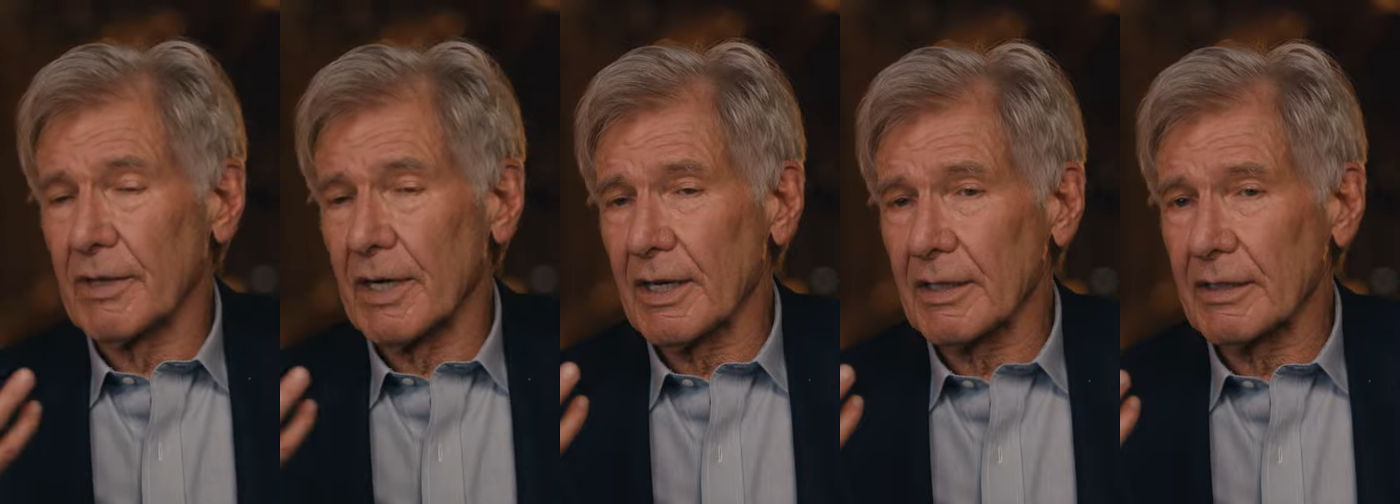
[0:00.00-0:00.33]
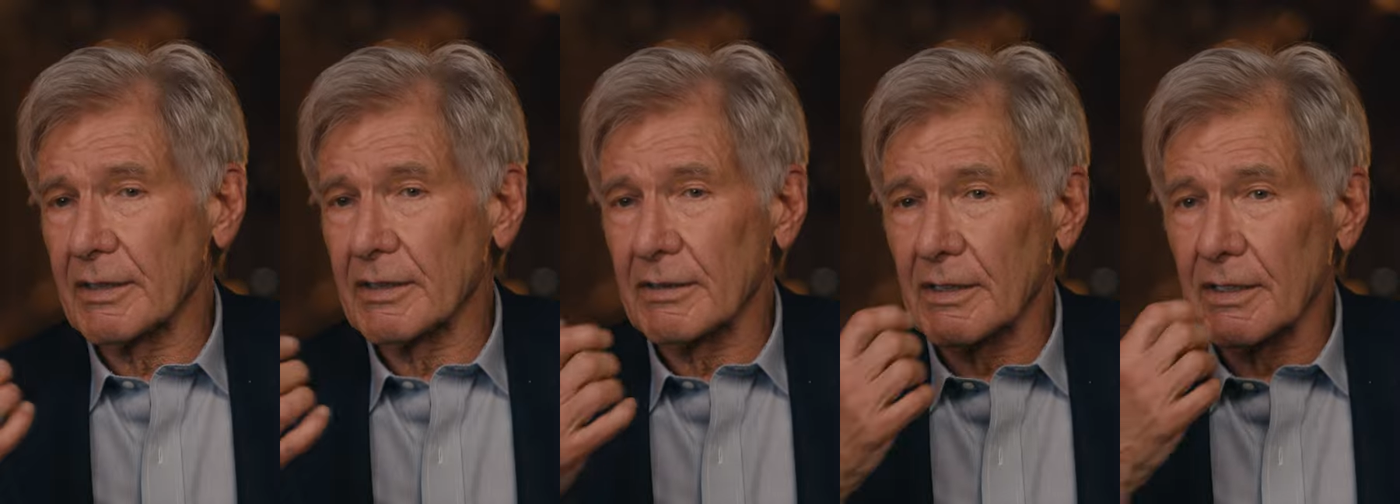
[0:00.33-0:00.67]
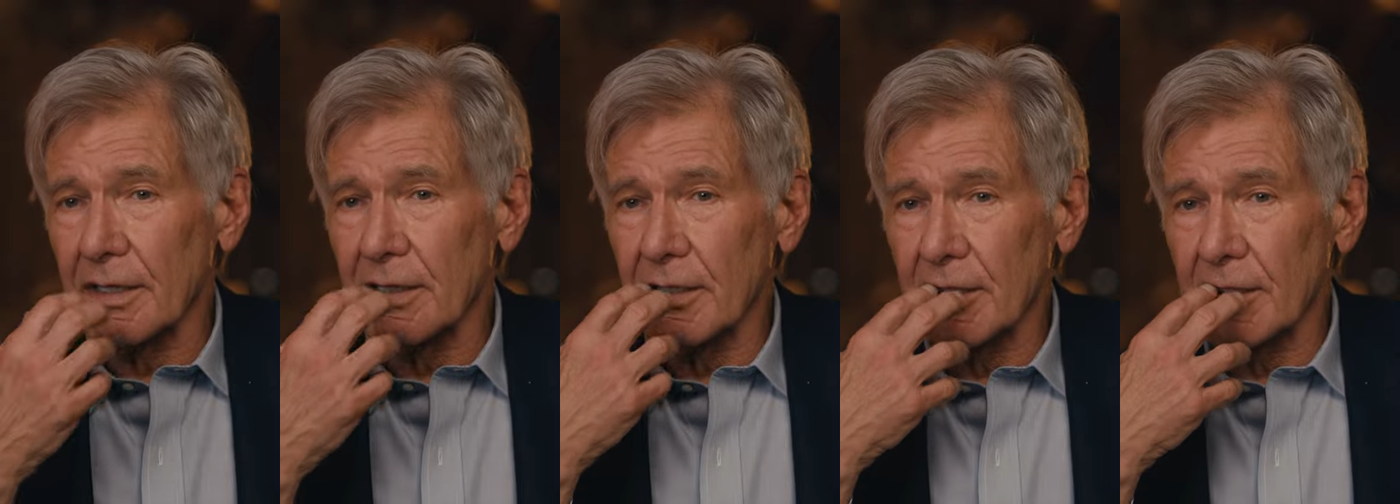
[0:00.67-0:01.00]
ride.
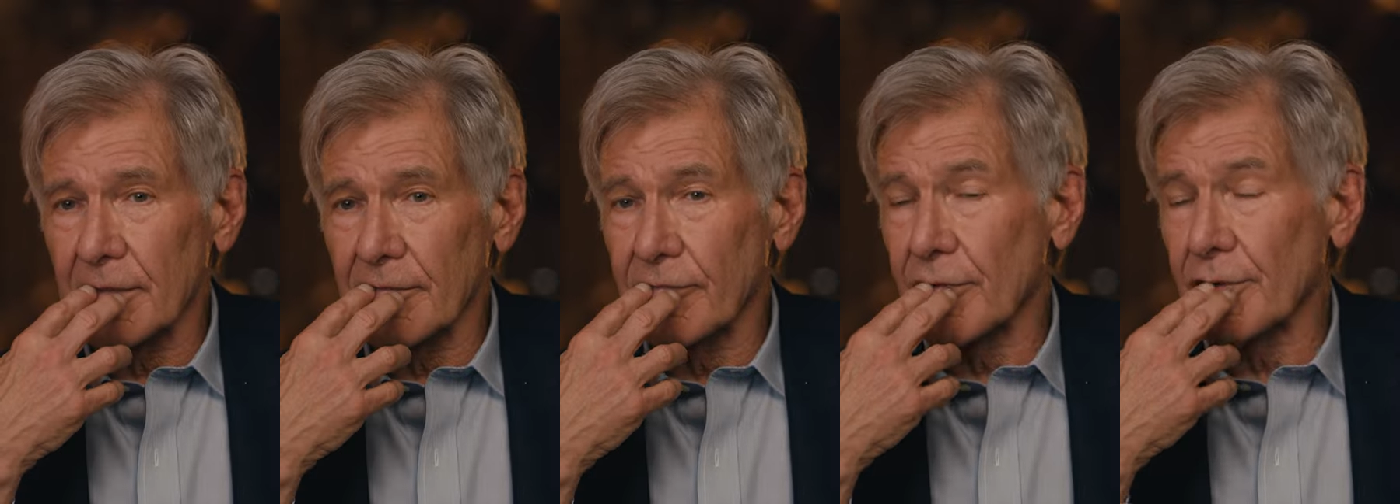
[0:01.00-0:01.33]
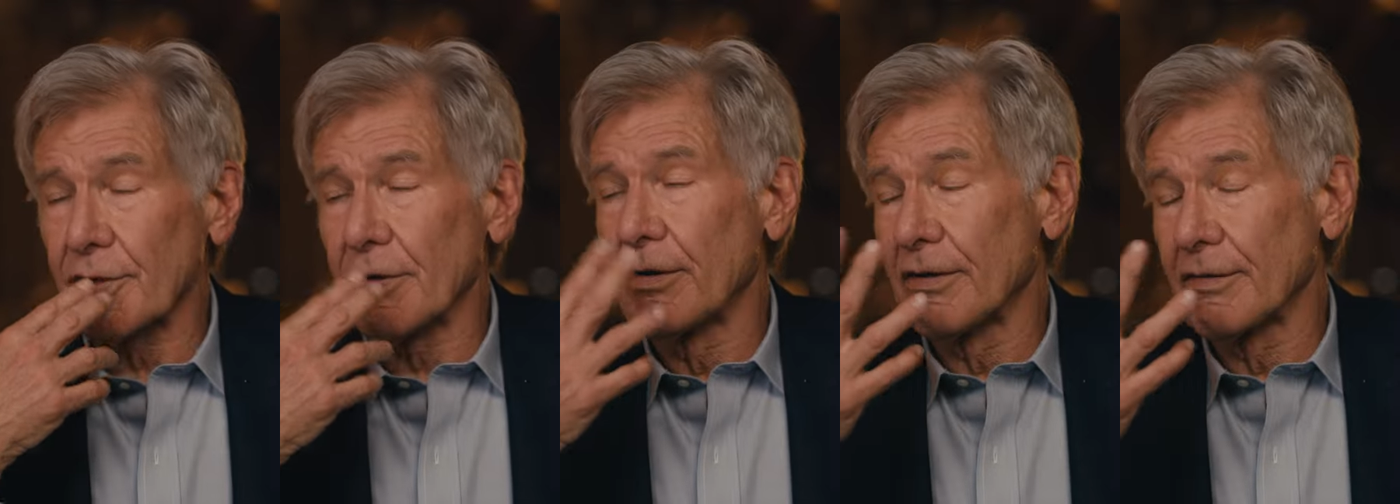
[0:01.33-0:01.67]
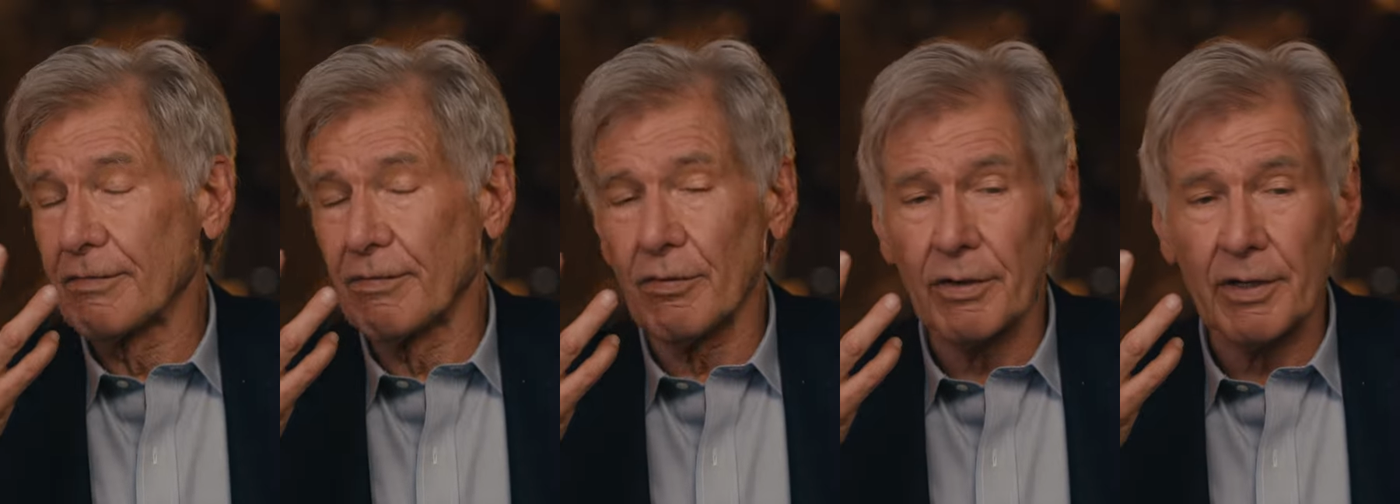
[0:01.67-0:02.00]
Uh, for
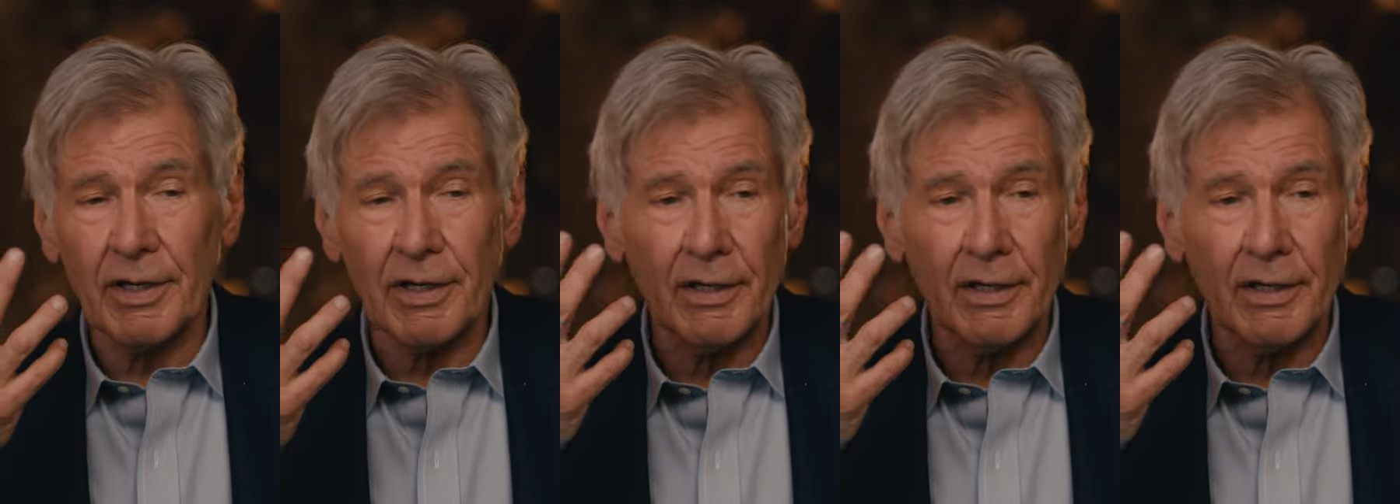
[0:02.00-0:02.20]
forty